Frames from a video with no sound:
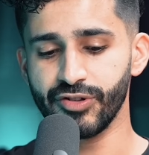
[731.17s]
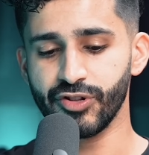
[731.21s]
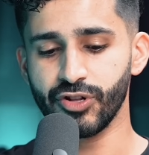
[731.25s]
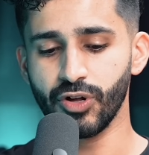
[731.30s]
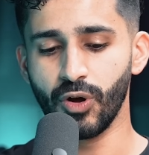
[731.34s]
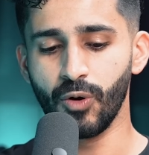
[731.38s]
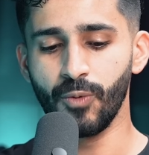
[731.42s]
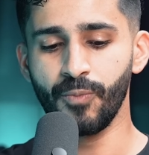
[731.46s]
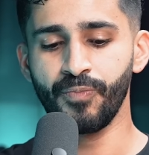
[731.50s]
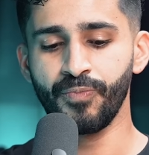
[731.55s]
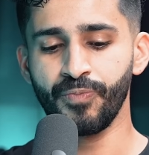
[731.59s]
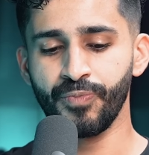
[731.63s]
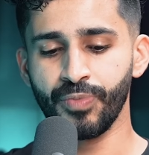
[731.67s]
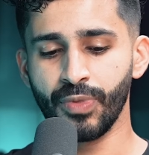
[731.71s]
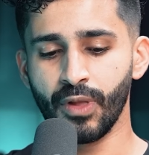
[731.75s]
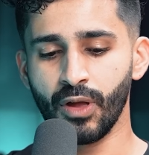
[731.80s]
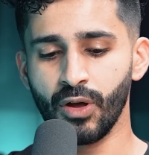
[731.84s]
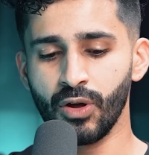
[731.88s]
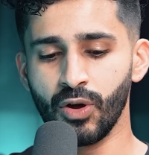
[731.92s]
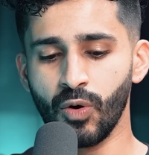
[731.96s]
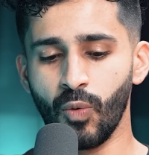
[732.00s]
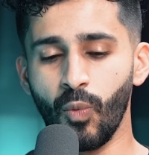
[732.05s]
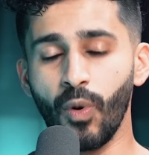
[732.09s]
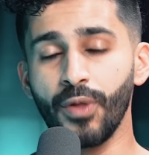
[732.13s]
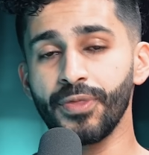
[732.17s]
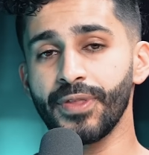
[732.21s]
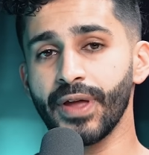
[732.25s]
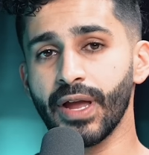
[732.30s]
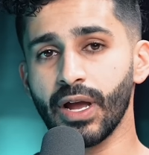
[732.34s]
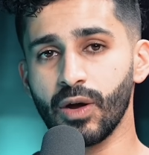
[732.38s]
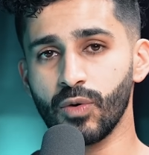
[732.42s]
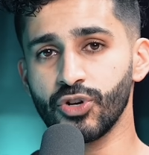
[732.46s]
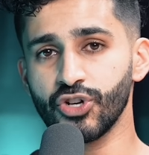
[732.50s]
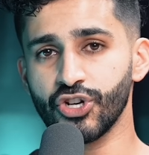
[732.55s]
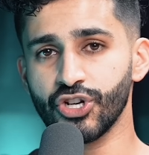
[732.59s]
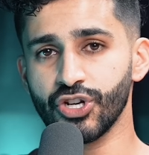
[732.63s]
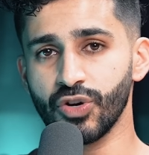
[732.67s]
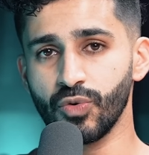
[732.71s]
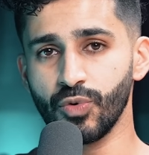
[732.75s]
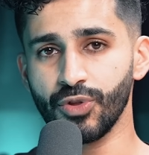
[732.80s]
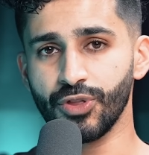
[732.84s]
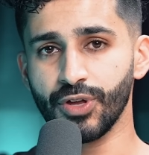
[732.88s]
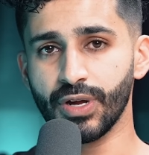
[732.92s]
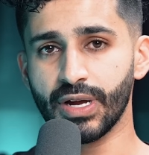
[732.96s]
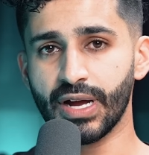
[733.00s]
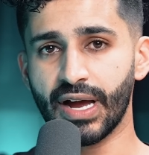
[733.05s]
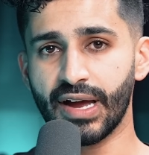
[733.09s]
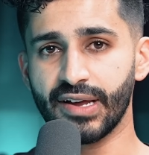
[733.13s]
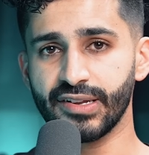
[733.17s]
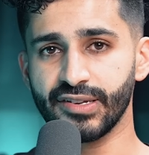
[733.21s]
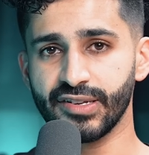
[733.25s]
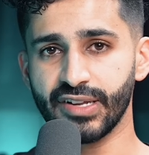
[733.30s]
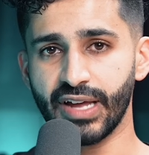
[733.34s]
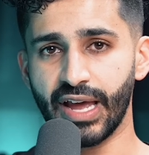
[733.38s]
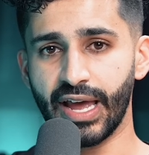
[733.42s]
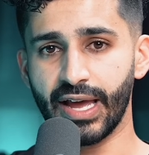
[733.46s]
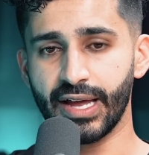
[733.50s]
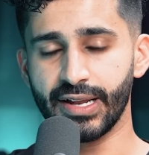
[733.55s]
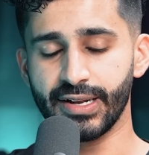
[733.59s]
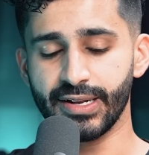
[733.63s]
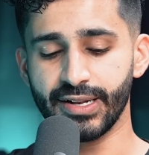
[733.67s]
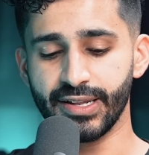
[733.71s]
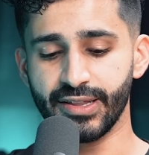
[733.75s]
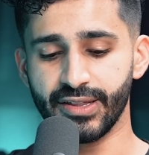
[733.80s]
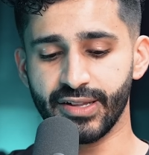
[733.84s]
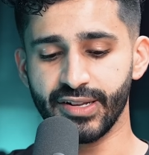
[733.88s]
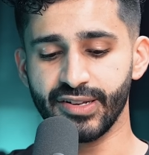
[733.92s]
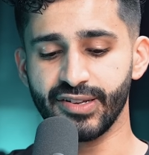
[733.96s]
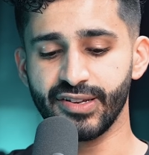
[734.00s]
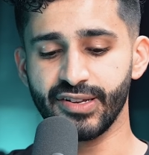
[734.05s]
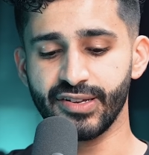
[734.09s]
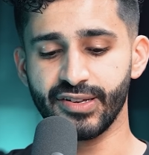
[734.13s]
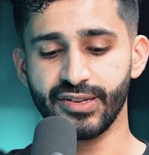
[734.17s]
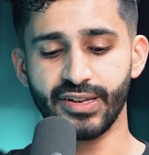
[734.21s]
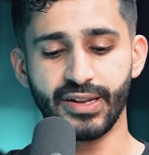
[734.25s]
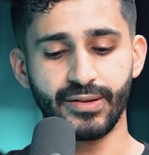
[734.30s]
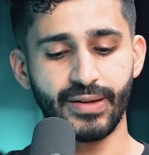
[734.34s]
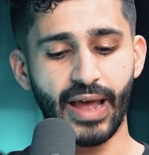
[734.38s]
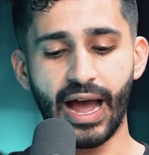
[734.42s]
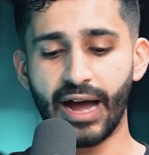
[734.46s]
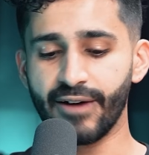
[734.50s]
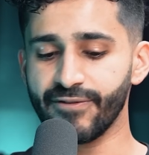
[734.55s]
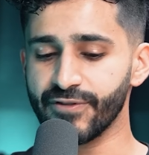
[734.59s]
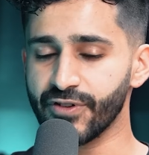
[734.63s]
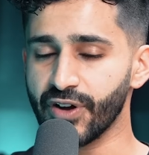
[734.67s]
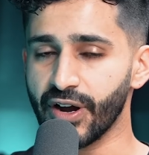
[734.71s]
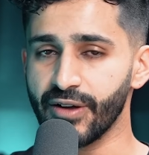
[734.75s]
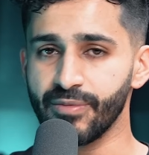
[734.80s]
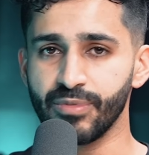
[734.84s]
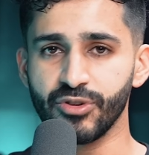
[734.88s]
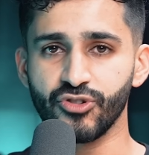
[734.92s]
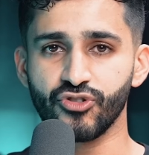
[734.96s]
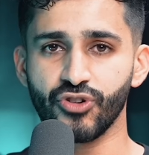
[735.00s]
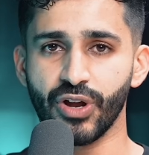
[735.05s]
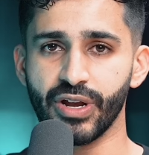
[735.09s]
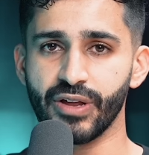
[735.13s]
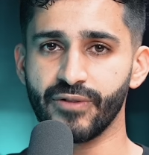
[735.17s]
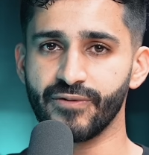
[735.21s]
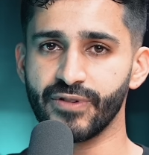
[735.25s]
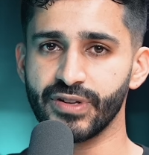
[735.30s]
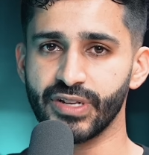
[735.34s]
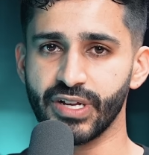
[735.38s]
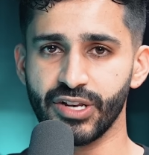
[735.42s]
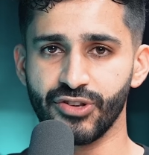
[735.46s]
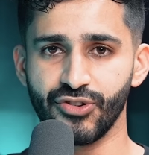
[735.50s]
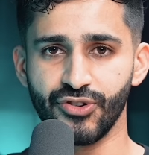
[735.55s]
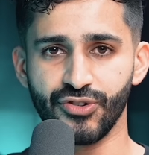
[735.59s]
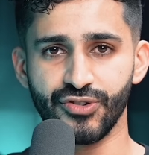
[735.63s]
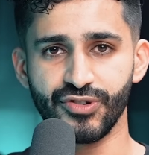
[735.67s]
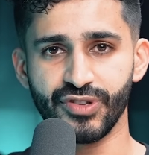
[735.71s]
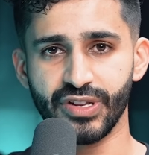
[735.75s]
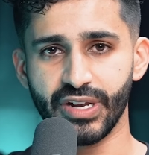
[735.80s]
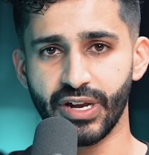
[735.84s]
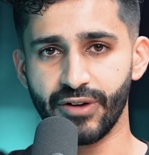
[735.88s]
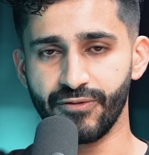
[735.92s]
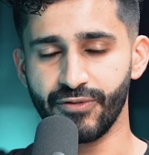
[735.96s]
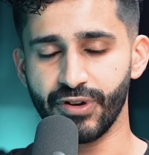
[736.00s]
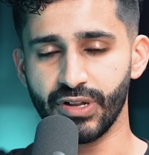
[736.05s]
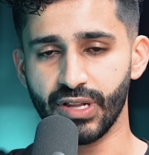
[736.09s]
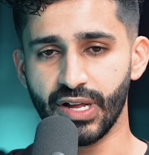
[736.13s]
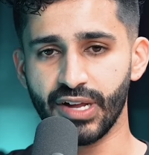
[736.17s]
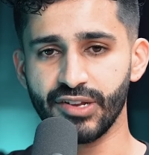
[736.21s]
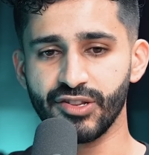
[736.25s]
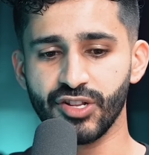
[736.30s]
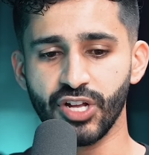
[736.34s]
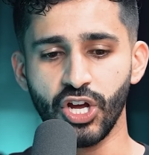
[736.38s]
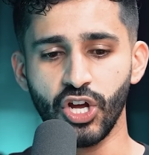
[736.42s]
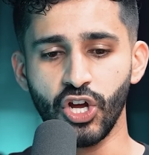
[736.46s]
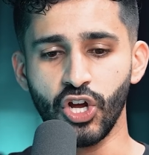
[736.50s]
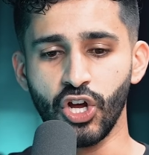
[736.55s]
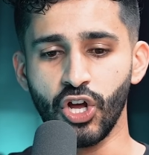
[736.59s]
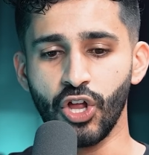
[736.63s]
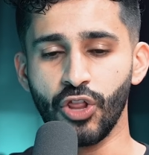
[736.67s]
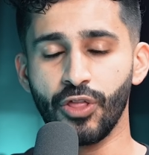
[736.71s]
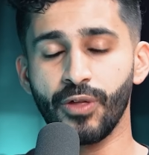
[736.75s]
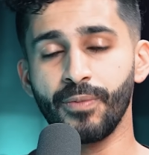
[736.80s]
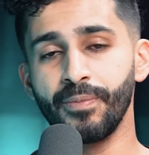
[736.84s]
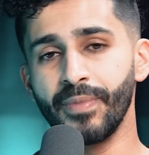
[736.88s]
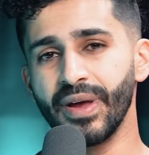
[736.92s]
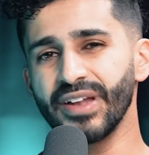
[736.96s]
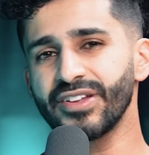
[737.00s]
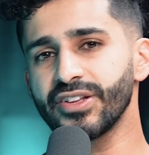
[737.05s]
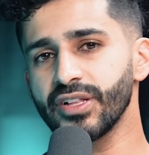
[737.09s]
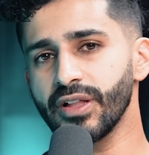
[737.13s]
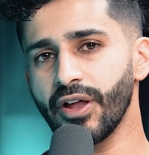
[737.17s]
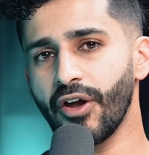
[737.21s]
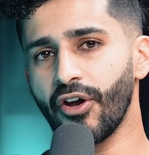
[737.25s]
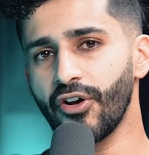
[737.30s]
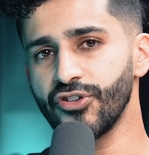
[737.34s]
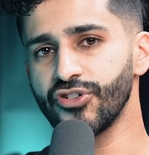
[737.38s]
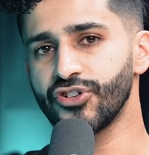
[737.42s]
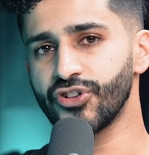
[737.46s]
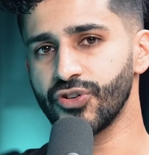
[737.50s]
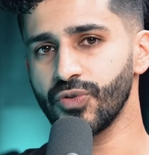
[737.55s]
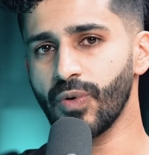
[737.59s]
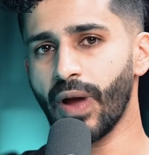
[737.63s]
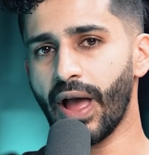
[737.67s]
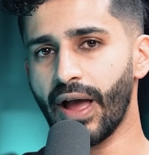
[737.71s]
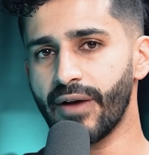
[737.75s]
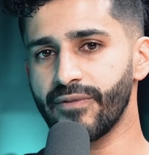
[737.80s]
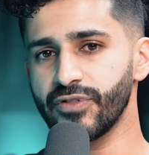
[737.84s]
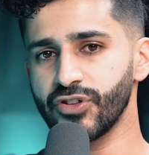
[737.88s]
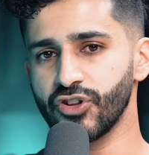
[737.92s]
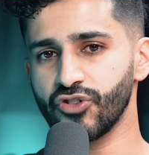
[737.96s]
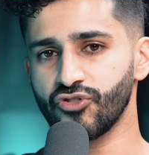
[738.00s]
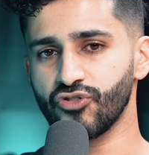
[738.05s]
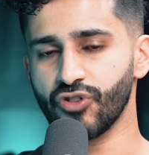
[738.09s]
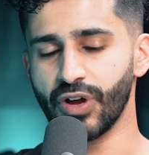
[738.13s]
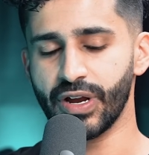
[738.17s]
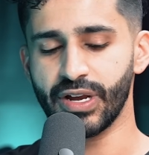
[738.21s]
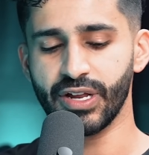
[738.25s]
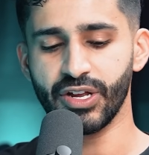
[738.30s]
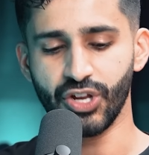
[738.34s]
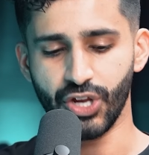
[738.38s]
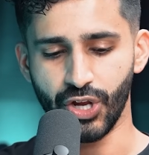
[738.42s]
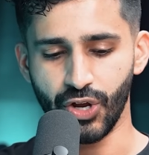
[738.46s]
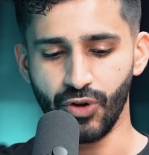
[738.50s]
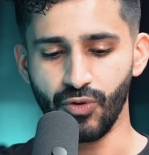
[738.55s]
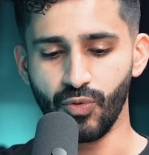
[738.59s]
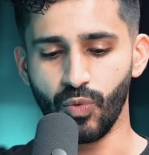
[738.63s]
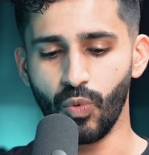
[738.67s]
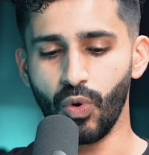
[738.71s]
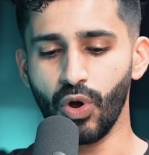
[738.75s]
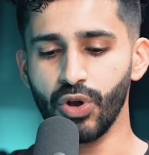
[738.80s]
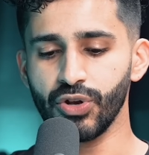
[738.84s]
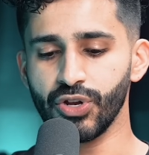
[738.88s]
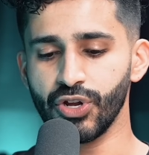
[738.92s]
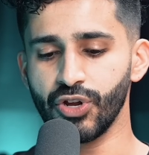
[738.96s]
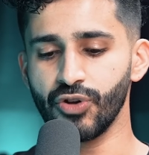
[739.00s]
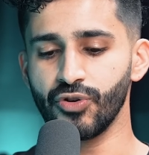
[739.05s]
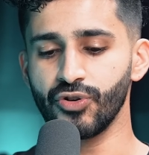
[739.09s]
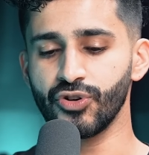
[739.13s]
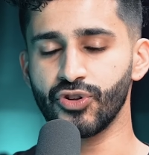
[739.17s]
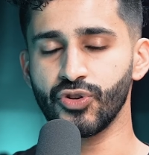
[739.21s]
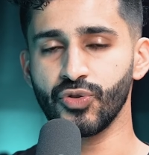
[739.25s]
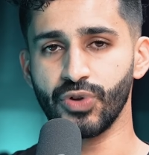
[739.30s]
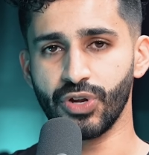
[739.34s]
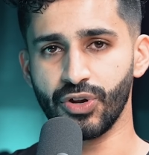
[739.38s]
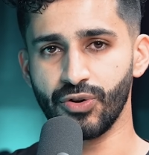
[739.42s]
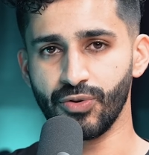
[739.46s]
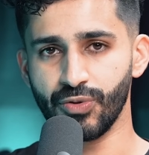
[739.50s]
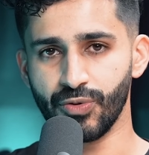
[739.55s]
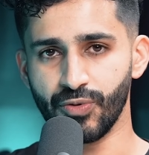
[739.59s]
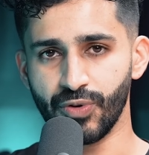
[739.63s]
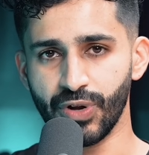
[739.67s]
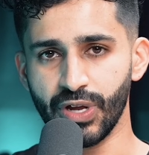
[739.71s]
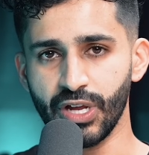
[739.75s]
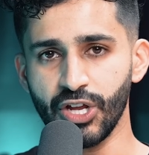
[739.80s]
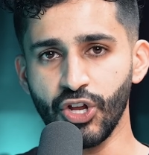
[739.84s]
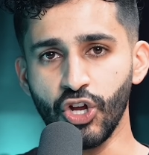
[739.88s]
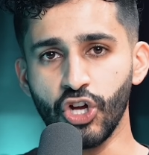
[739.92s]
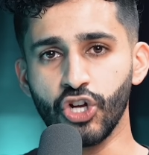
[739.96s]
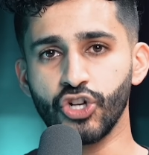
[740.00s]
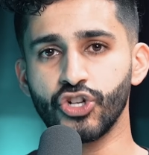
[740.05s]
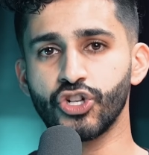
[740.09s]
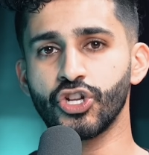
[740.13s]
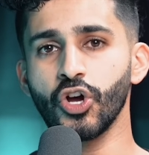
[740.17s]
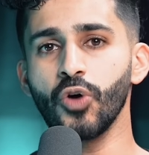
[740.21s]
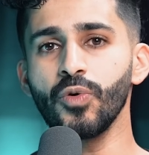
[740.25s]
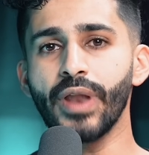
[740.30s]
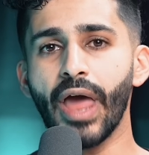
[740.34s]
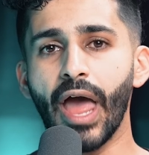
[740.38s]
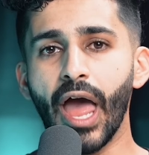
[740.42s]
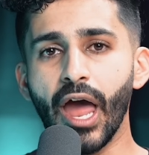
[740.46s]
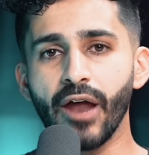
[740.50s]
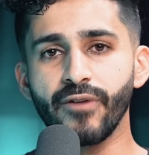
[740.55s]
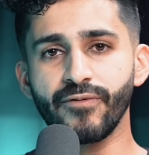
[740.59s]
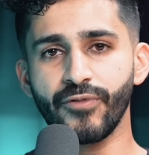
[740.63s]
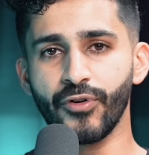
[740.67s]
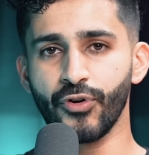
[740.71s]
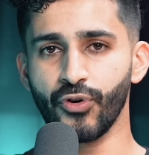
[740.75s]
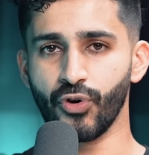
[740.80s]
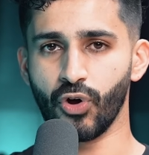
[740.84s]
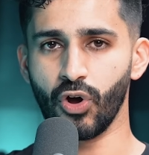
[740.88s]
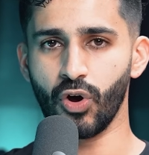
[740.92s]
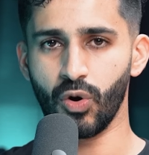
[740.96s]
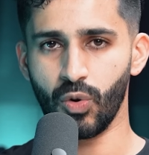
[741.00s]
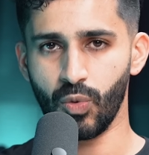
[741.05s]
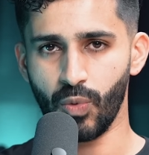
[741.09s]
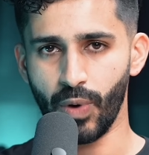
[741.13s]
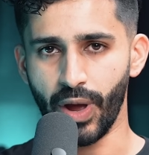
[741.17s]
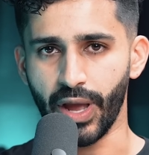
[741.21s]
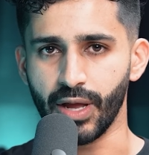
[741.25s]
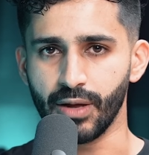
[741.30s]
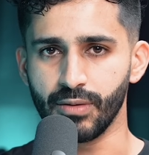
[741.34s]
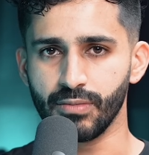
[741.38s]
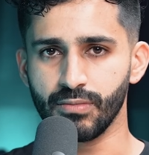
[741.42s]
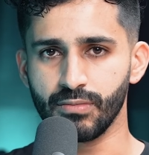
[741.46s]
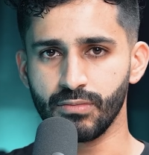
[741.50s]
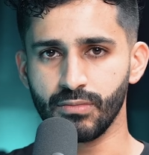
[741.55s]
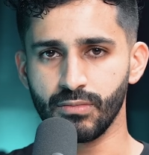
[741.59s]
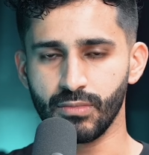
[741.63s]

So one thing I want to share with you guys, and this is after I've been trading for 10 years and I realized the mental errors you have in your trading year 1, year 2, year 3, don't ever go away.